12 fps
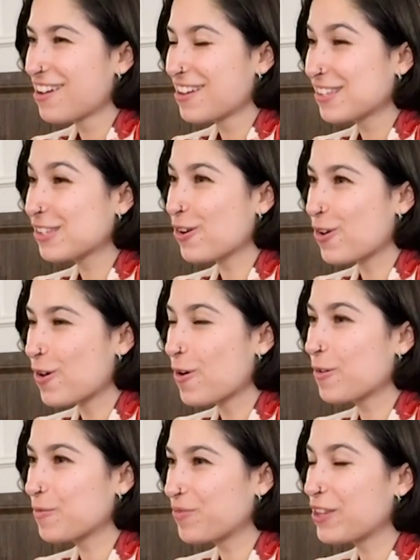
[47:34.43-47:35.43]

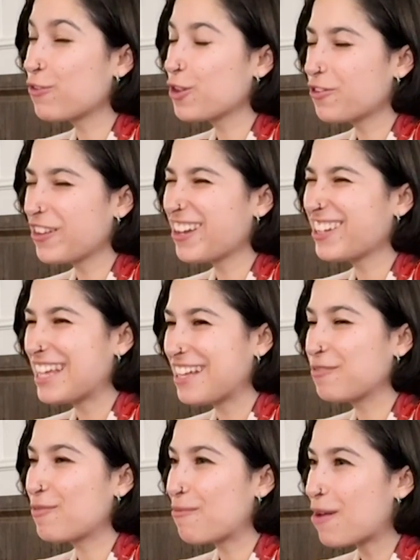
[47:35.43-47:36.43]
So if you think that
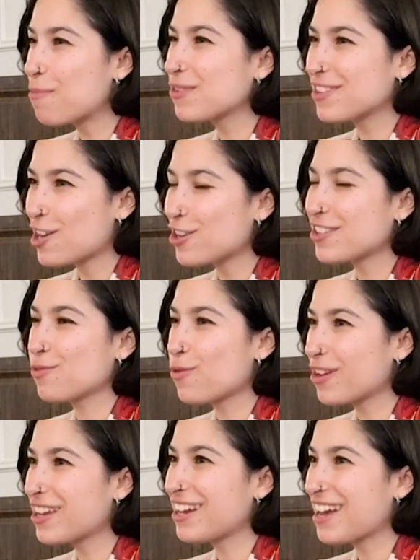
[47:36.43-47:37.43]
my mom starts
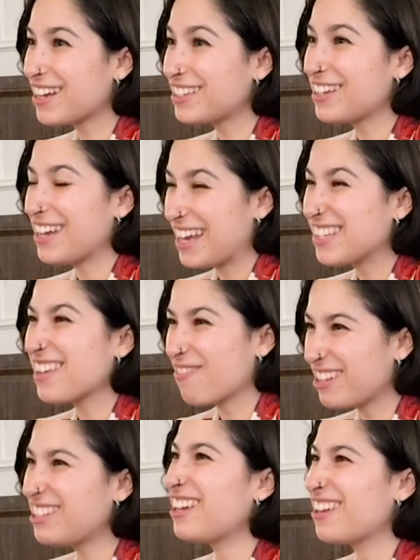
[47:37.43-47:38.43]
working at
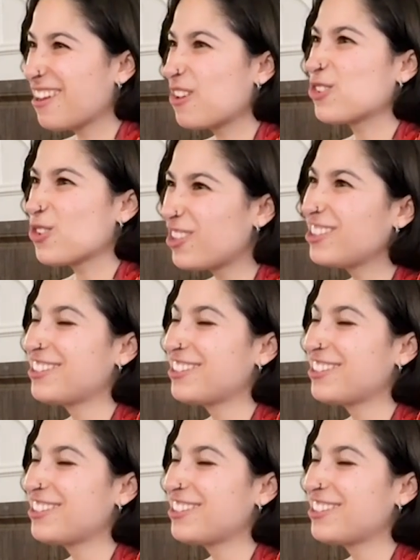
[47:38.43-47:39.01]
17 years old,